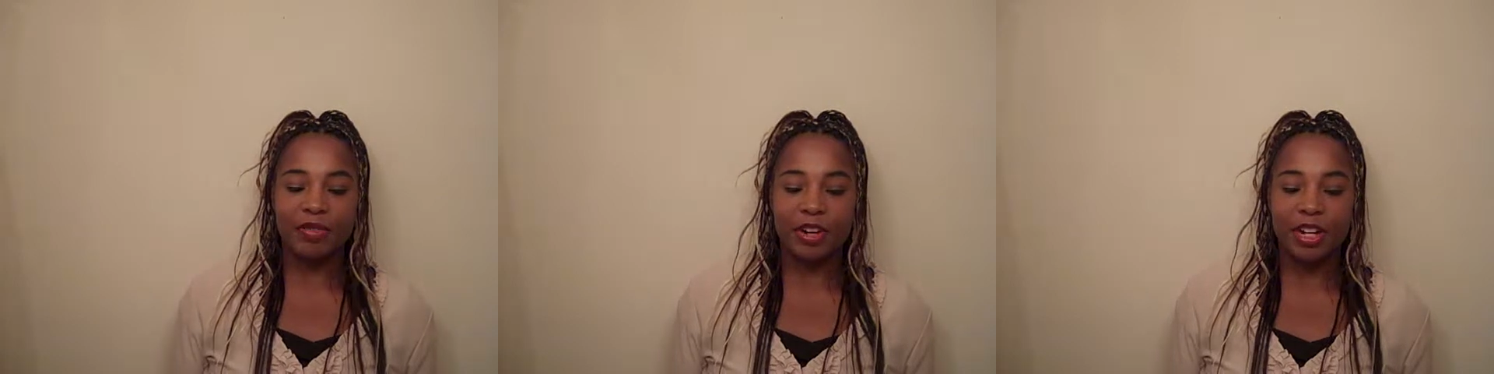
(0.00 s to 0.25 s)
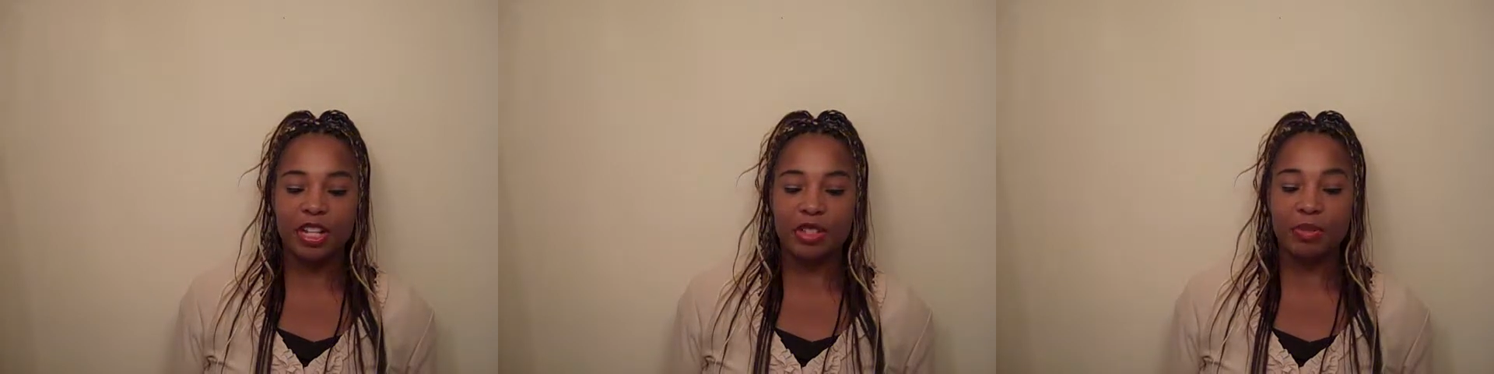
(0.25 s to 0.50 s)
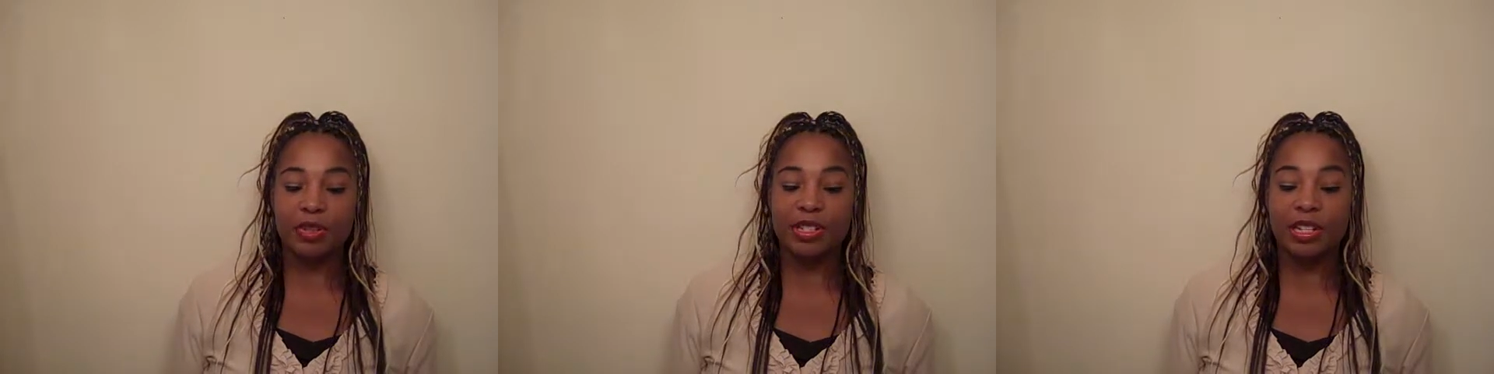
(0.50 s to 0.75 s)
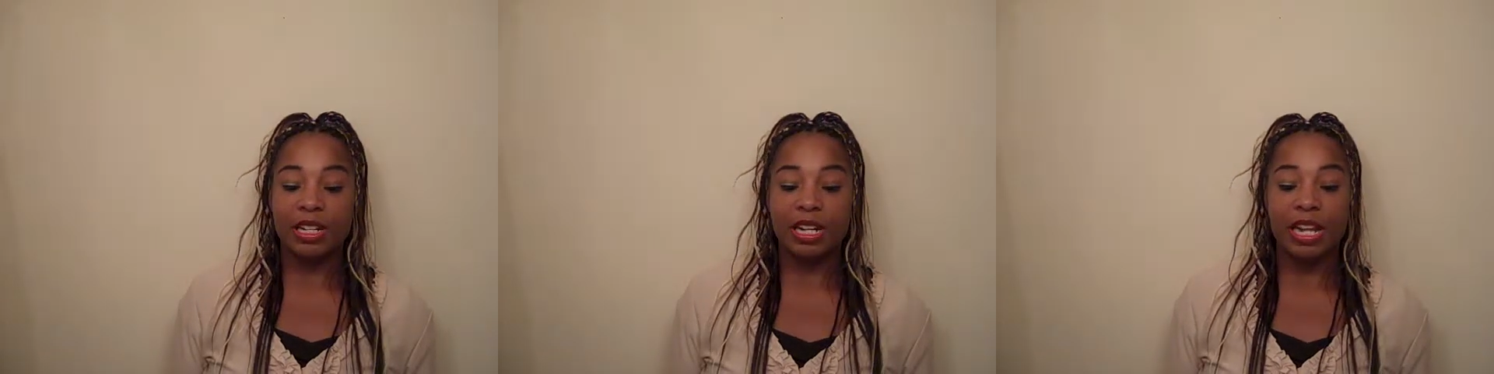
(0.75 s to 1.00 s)
friends
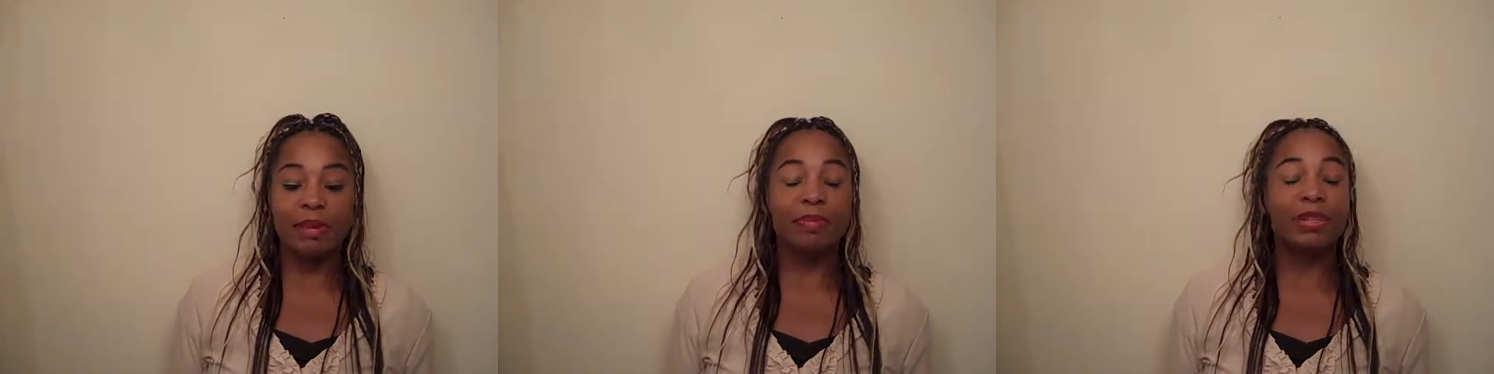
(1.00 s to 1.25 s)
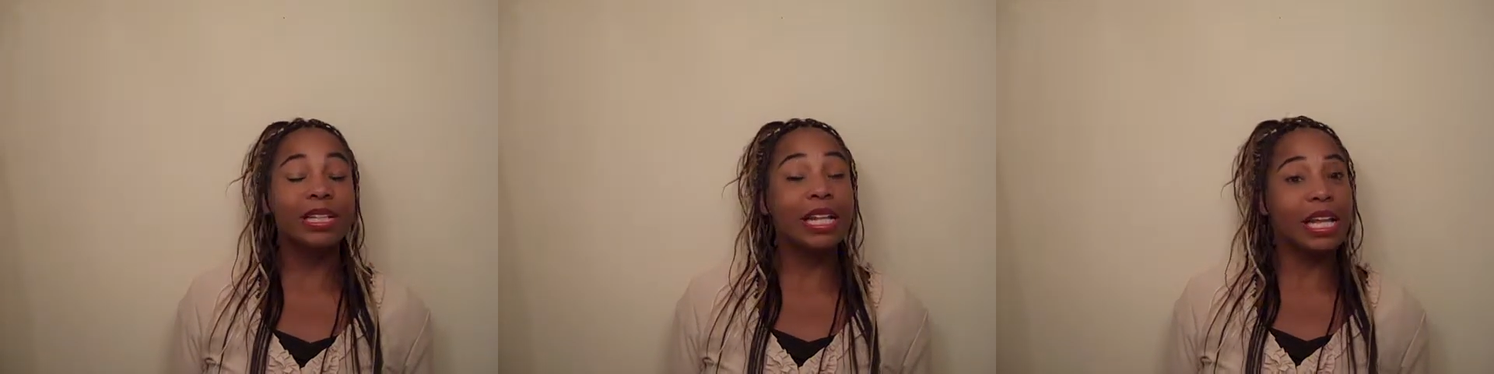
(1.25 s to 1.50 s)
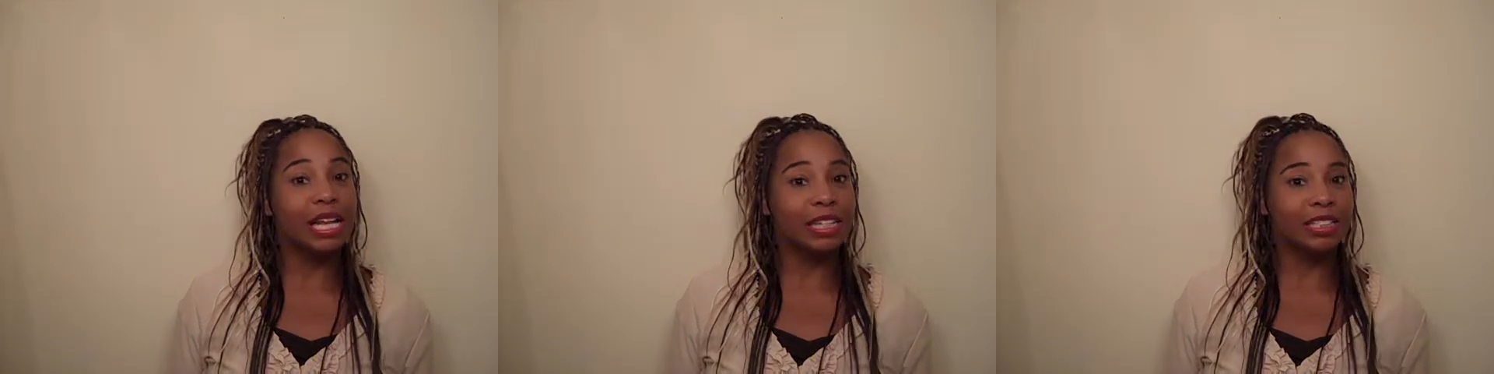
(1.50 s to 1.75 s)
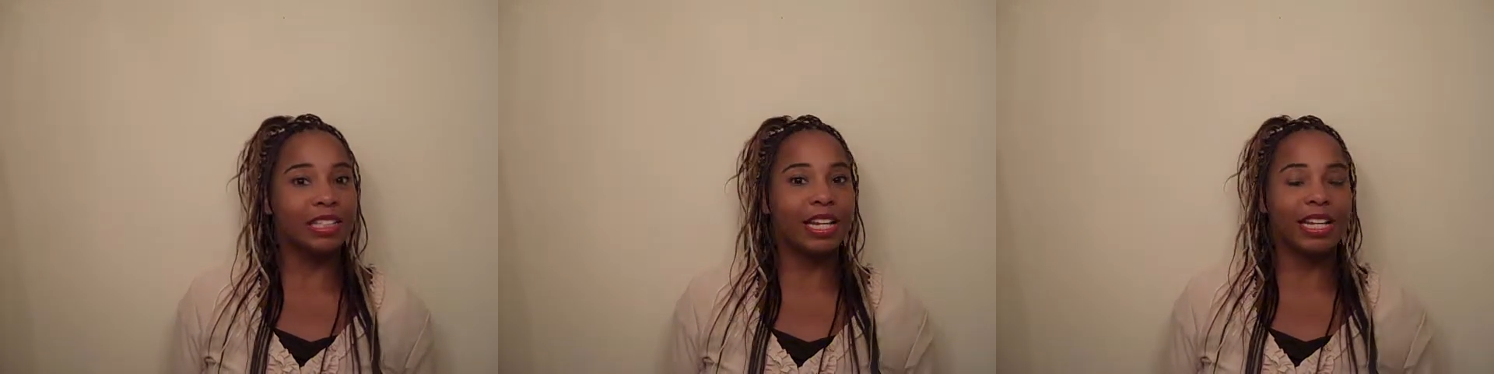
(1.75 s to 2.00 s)
presented a pledge